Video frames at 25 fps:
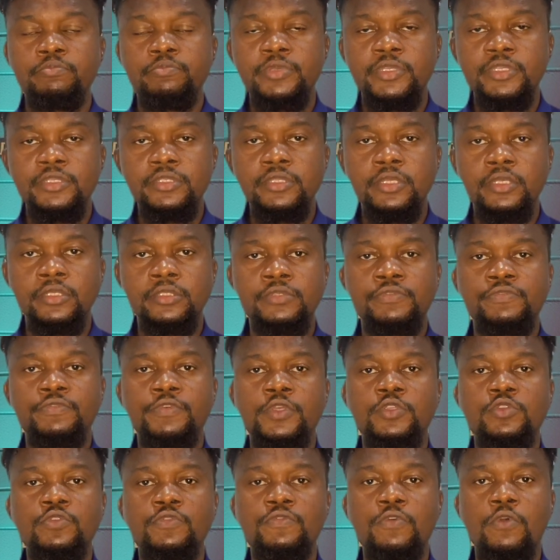business.
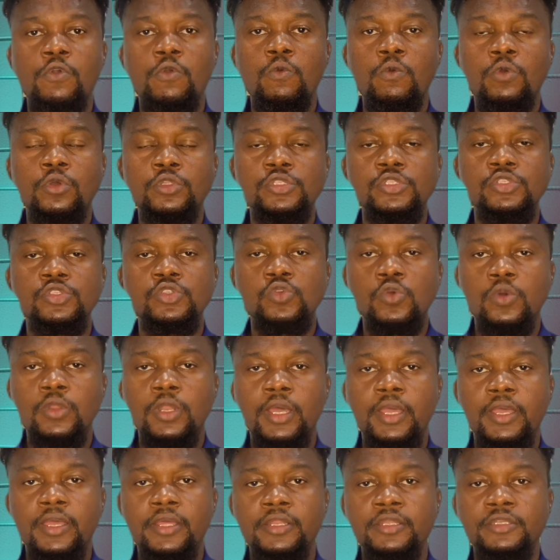First of all, what is
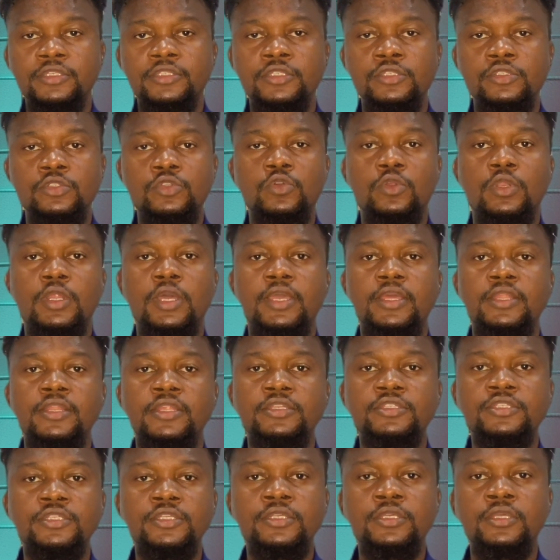solar energy? Solar
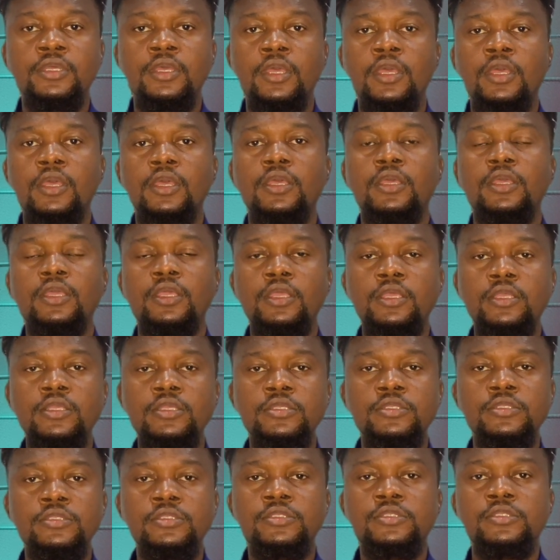energy
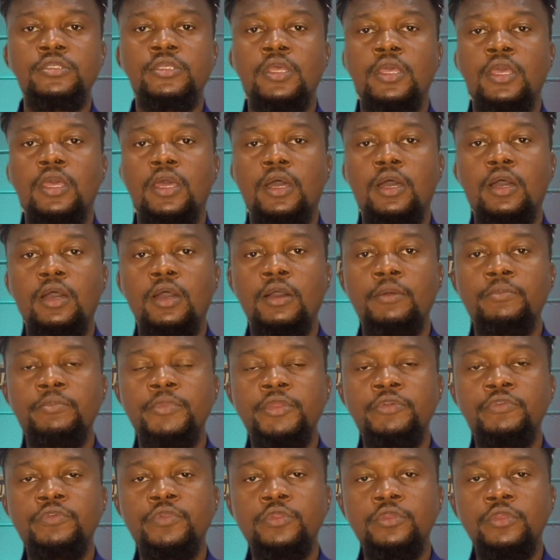is
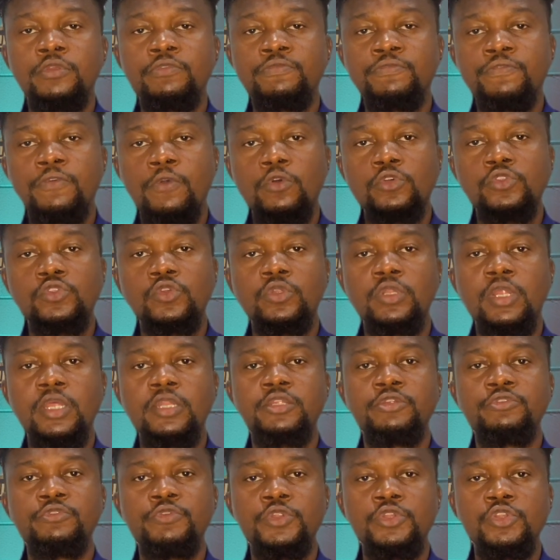it falls under
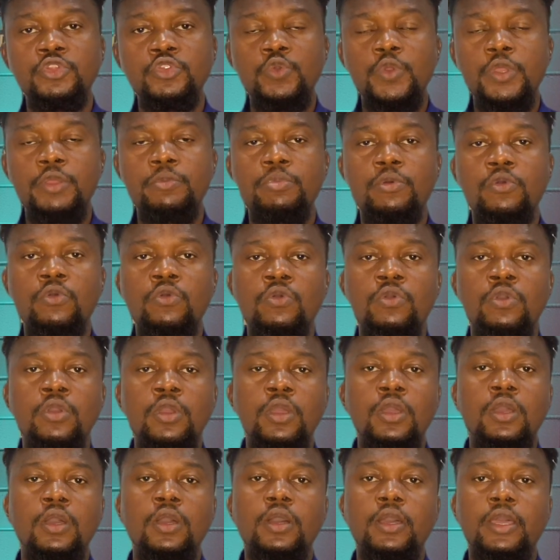the renewable
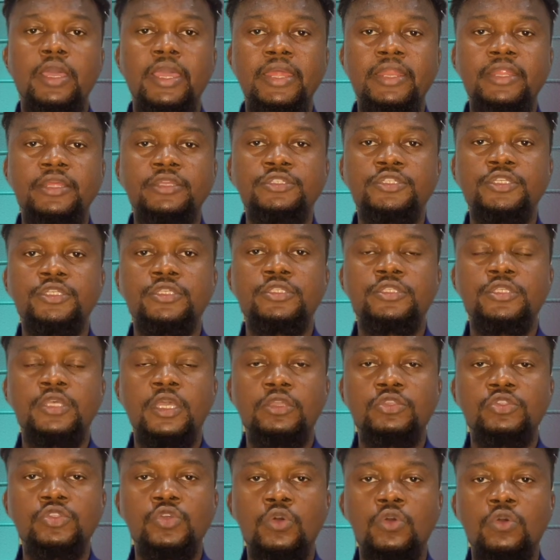energy
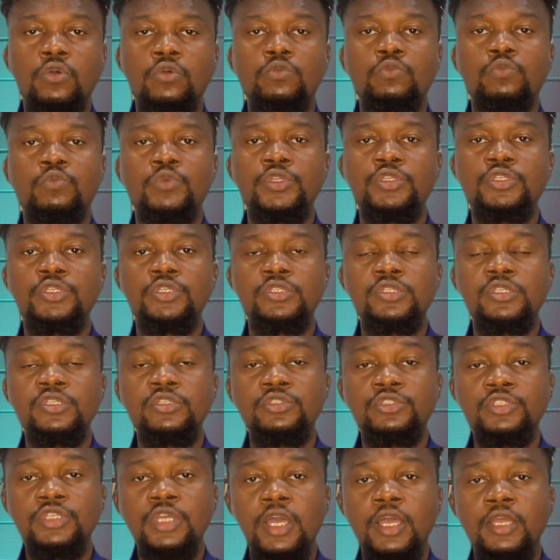sector, which
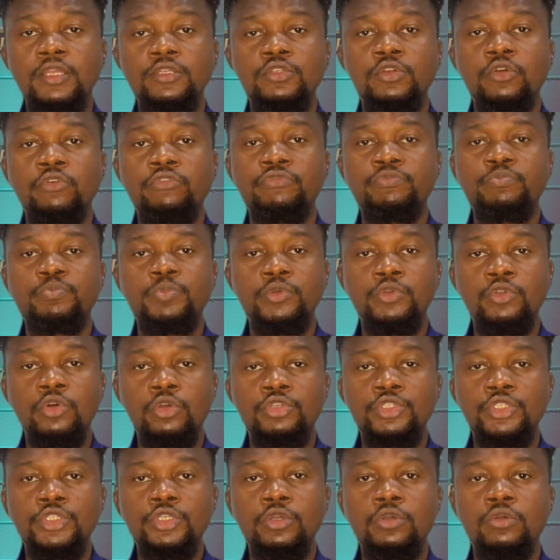is in charge of
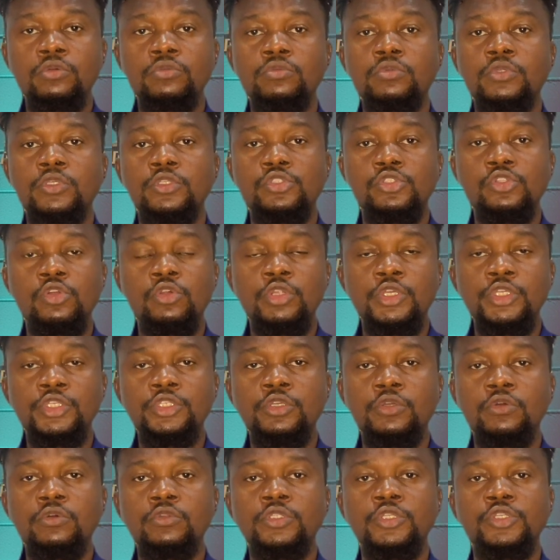production,
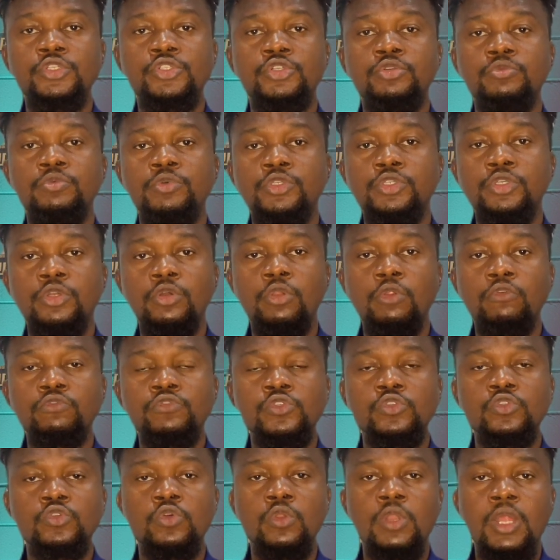installation, distribution
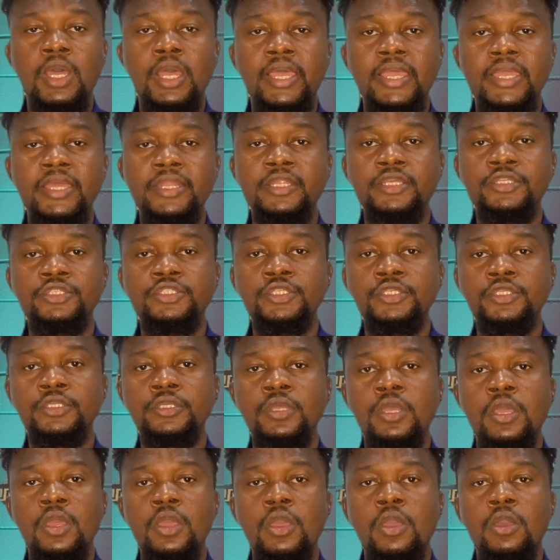of solar
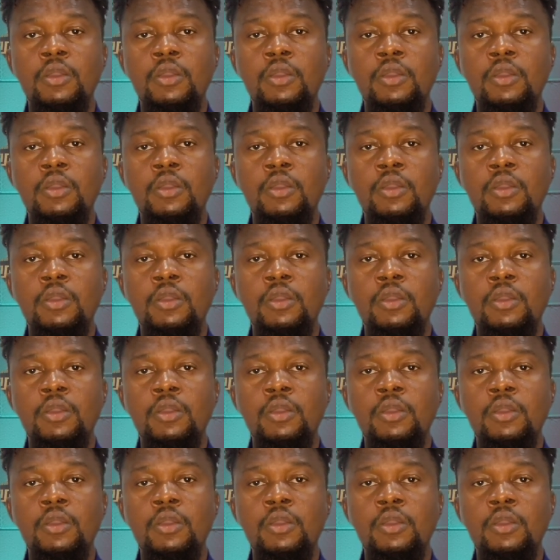energy